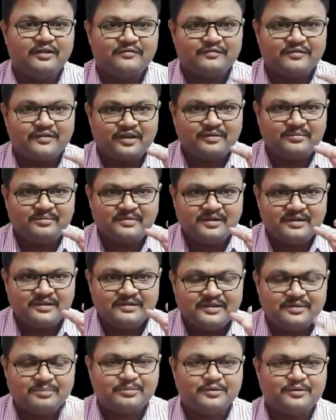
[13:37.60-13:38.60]
from
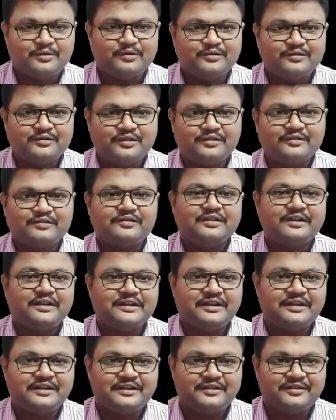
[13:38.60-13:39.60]
the producers
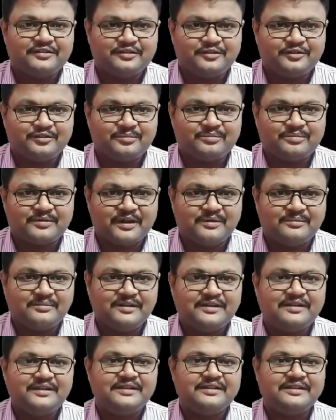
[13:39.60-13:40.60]
it enters into
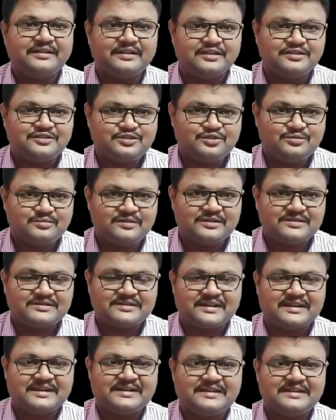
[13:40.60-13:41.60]
primary consumer,
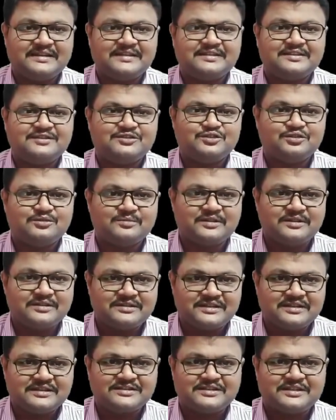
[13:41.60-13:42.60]
secondary consumer,
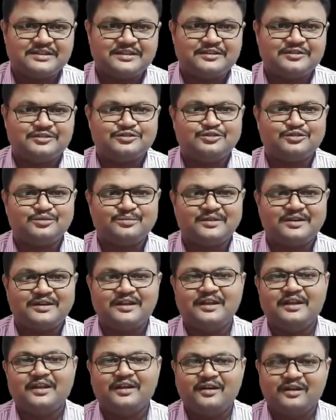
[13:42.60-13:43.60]
tertiary
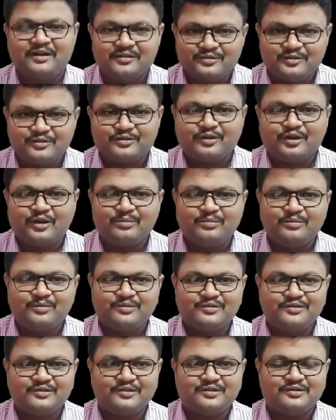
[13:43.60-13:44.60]
consumer, or the
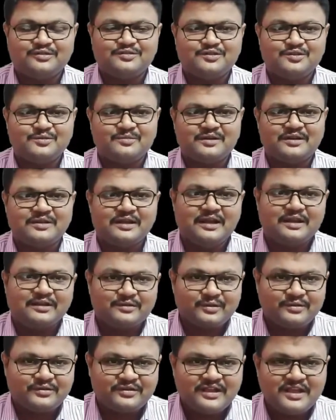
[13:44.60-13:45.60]
topmost consumer.
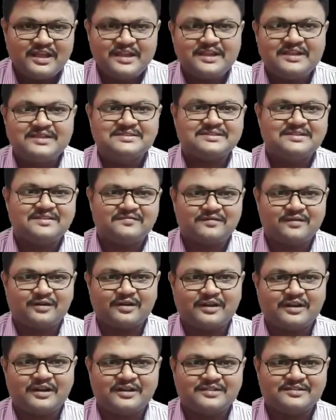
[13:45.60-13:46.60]
So series of
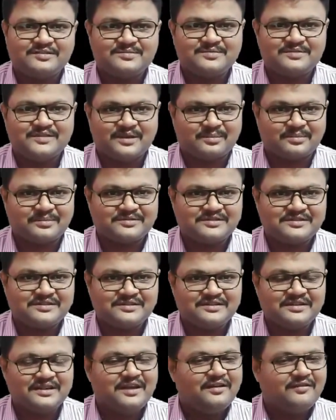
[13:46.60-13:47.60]
organisms are
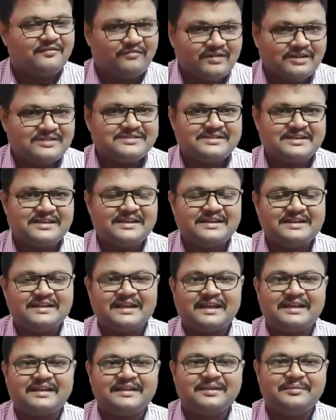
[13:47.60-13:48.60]
present. Once again
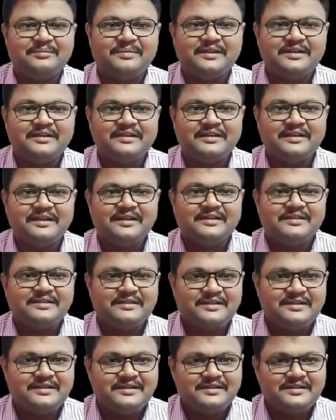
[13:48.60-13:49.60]
I repeat,
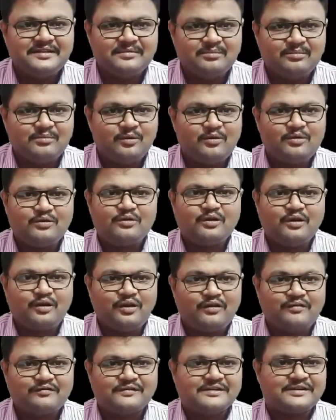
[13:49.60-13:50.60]
the mode
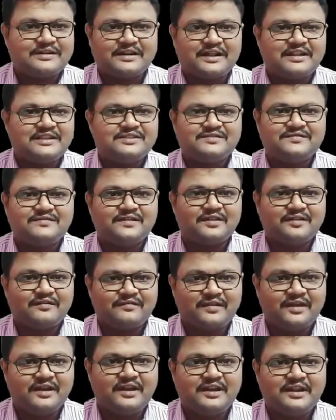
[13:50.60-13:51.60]
of transfer
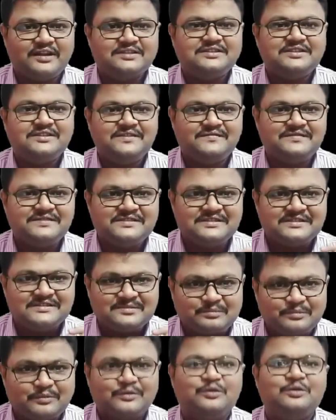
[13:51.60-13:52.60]
of energy which is
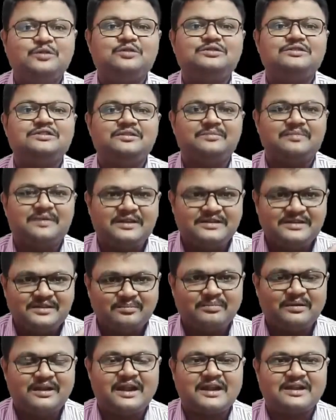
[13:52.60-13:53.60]
produced by the
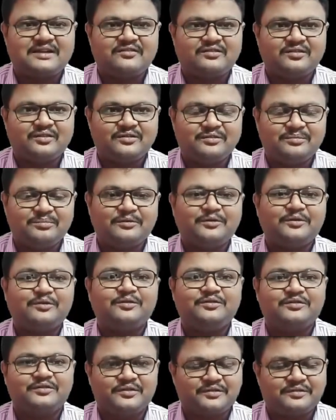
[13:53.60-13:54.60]
plants or the
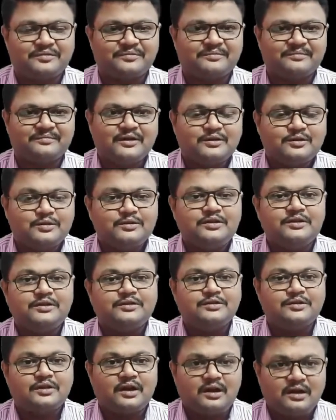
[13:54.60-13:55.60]
producers to
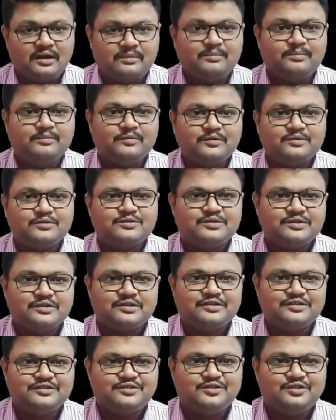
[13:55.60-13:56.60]
the topmost
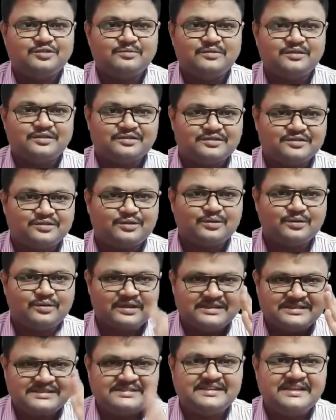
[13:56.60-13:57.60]
consumers through
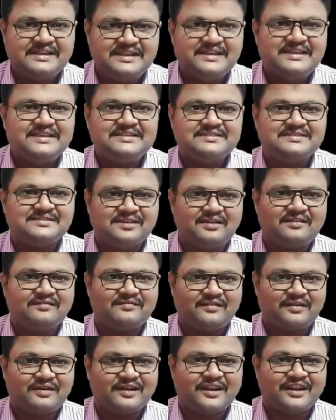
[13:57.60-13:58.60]
a series of
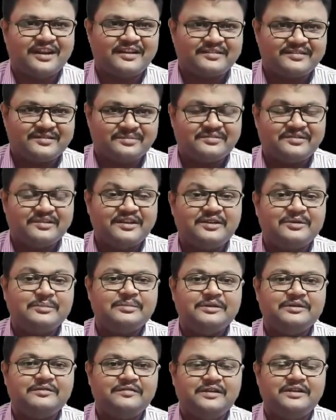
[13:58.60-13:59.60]
organisms in
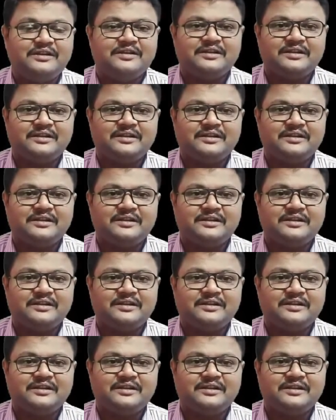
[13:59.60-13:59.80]
between